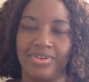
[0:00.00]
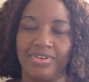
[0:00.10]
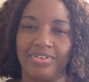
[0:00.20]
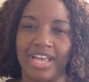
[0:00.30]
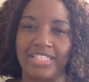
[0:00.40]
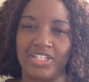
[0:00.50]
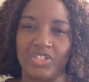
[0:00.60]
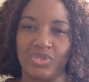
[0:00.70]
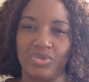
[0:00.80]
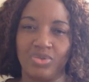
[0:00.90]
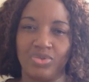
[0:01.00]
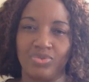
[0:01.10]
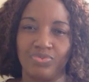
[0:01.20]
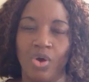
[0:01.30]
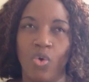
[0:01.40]
gratitude,
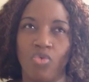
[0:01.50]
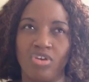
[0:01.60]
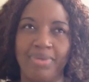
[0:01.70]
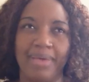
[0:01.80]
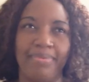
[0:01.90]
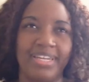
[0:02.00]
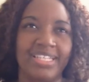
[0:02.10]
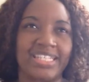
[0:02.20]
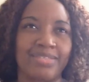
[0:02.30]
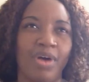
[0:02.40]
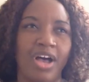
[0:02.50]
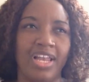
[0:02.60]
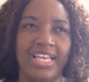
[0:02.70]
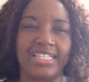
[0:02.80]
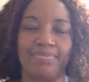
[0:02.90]
who remember the
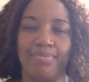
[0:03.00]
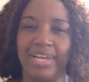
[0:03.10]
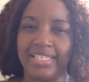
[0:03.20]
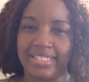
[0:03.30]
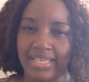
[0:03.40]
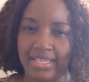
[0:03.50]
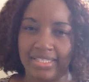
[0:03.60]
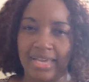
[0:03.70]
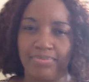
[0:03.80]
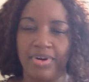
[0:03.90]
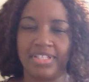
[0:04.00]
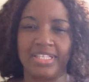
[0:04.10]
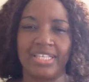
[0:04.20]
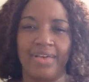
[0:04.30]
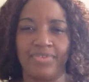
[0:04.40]
smallest blessings that
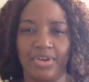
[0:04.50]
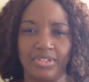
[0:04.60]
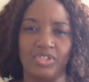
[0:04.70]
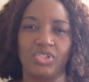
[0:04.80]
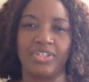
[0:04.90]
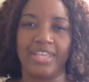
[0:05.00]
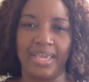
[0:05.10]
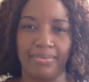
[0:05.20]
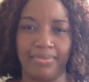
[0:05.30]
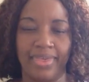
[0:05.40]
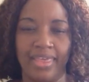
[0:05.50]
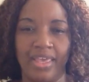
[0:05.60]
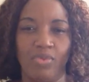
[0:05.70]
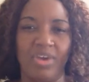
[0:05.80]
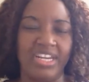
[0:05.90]
persons have done to them
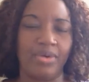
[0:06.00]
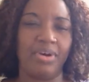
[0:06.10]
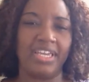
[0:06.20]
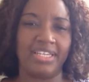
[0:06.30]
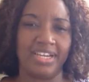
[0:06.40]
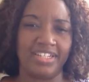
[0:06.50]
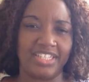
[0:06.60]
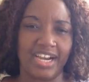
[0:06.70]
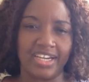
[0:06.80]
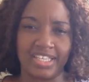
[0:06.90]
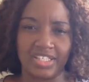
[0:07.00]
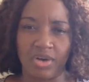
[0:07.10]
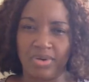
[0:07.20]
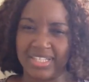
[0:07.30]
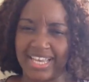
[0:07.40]
when they were in their darkest
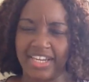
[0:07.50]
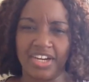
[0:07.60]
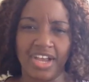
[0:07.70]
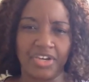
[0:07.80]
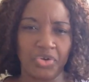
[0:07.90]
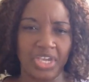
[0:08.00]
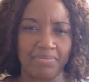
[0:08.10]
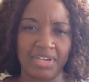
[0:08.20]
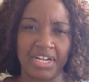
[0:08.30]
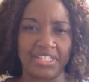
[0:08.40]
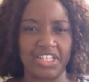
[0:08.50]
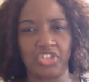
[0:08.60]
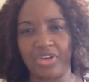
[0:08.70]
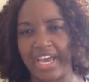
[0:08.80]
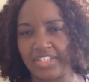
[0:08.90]
hours. And you're not doing it because you're
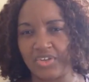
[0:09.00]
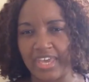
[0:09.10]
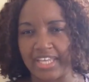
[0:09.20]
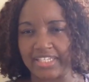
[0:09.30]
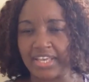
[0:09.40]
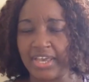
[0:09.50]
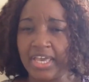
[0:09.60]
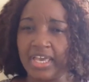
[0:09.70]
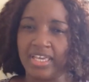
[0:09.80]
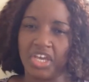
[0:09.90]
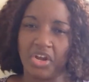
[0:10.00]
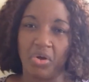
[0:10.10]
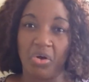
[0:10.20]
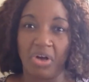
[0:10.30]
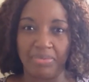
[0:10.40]
trying to get, you know,
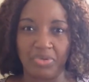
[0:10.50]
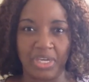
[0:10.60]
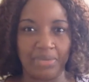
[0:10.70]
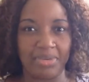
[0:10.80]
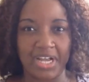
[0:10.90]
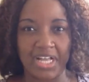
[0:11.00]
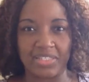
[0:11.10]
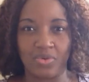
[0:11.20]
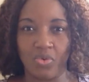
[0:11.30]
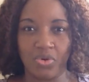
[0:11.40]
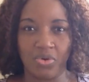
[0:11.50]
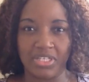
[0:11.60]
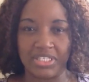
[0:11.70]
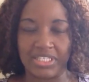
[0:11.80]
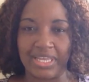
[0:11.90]
oh, I'm doing it because who
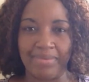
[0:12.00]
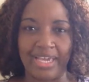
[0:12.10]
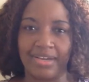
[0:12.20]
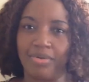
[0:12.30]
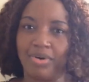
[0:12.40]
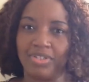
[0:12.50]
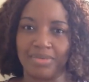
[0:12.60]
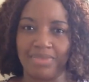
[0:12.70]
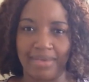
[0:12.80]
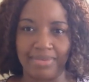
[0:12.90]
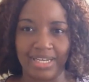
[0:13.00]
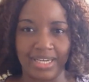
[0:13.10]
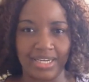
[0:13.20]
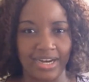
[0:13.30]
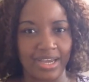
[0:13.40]
knows, they might come out to be a
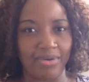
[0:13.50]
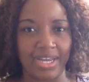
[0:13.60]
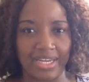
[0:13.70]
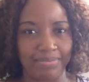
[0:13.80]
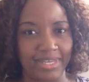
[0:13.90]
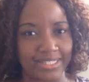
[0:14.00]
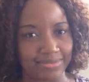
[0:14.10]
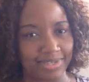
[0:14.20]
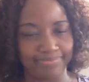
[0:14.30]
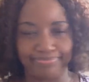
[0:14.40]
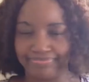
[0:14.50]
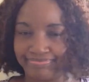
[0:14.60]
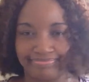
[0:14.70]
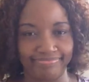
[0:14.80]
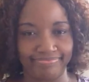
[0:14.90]
billionaire and I want them bless me. Mm -mm.